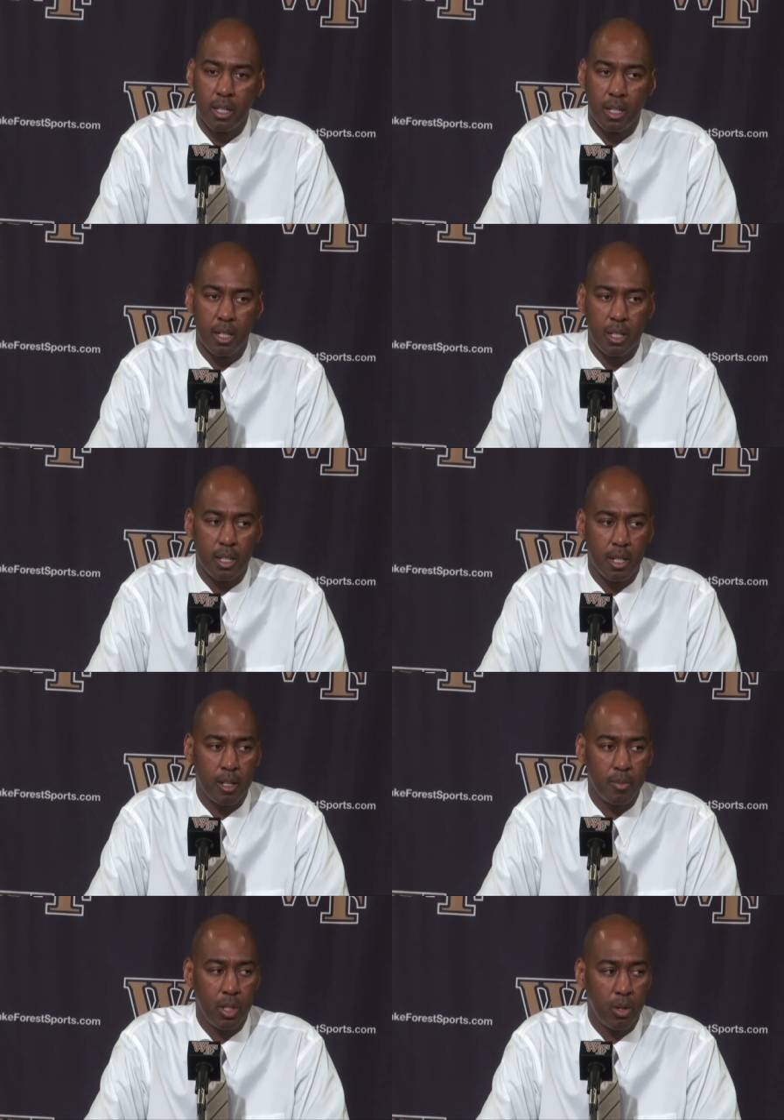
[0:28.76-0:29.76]
And
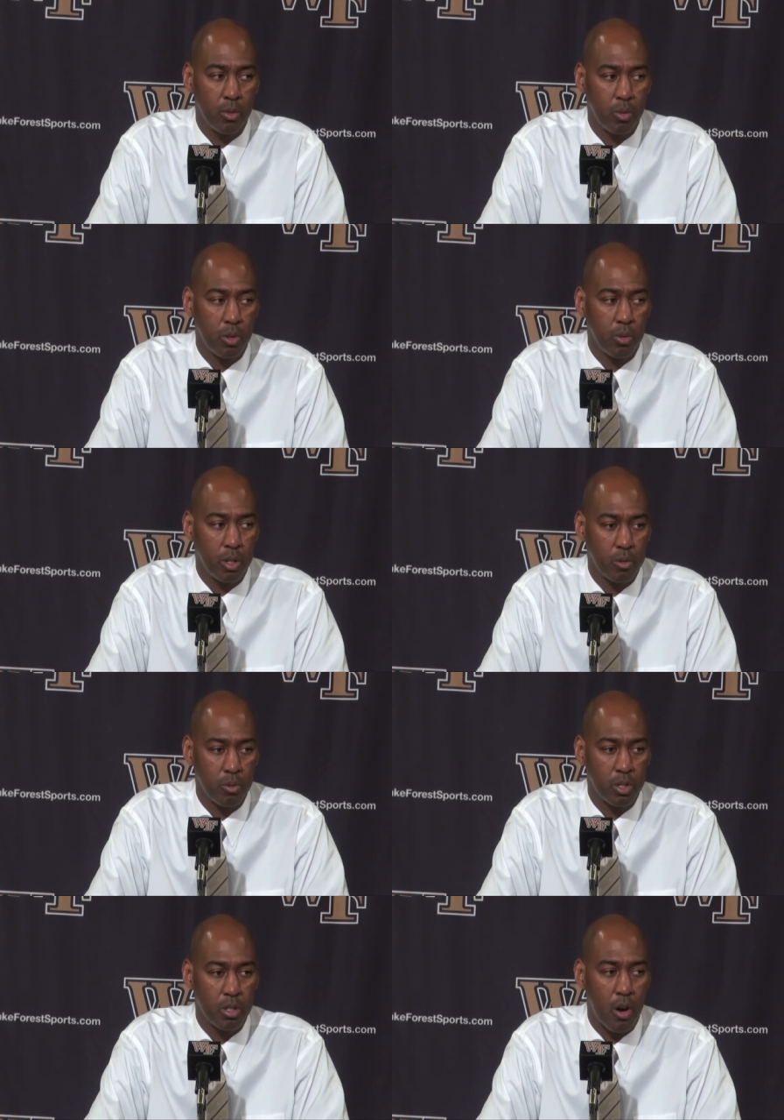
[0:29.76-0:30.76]
um, you know we're, we're,
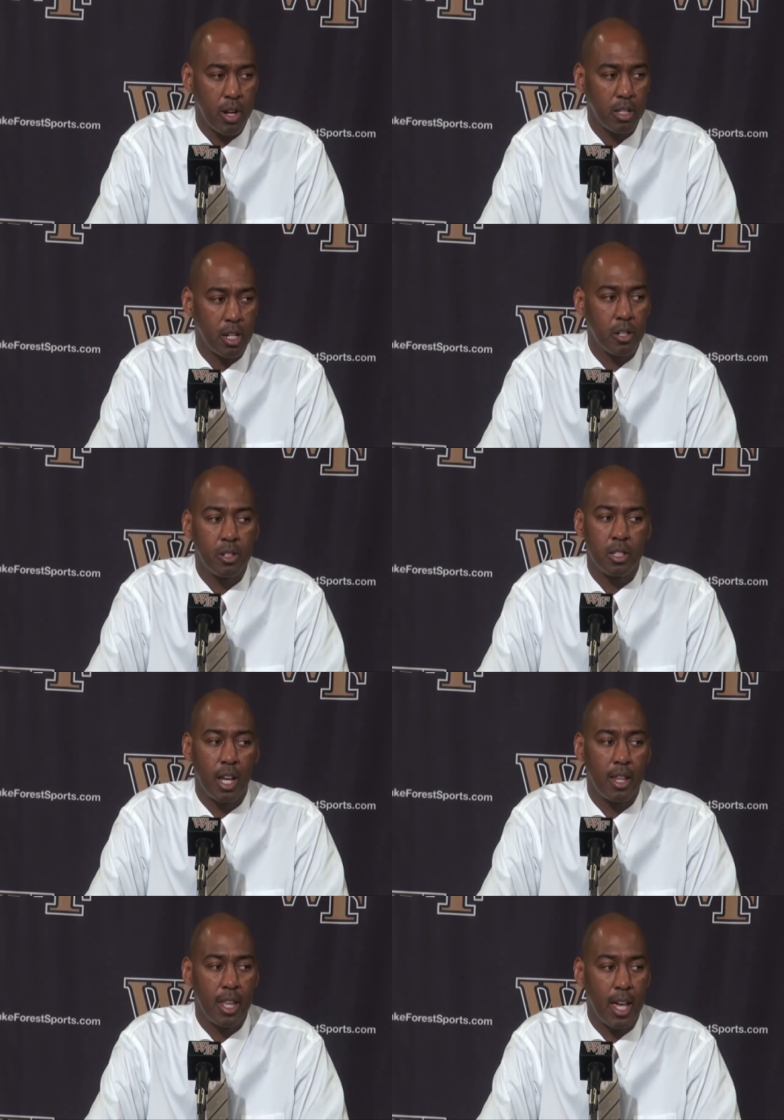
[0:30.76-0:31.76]
we're, starting to
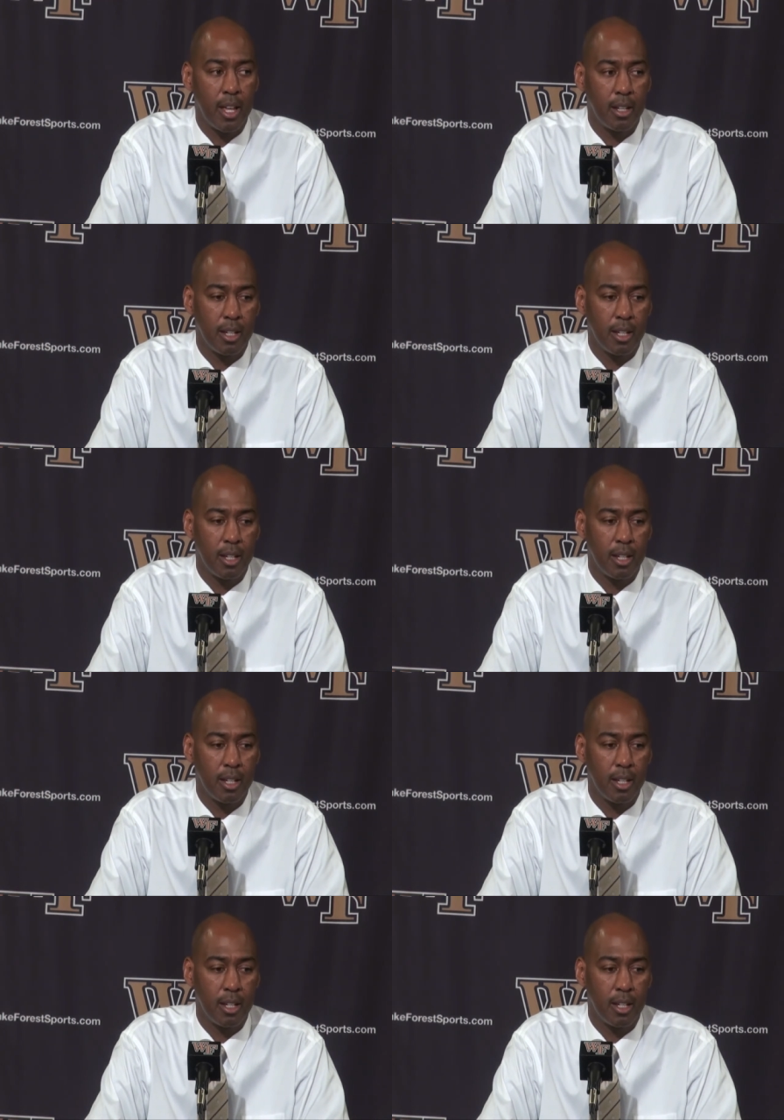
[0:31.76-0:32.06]
understand that.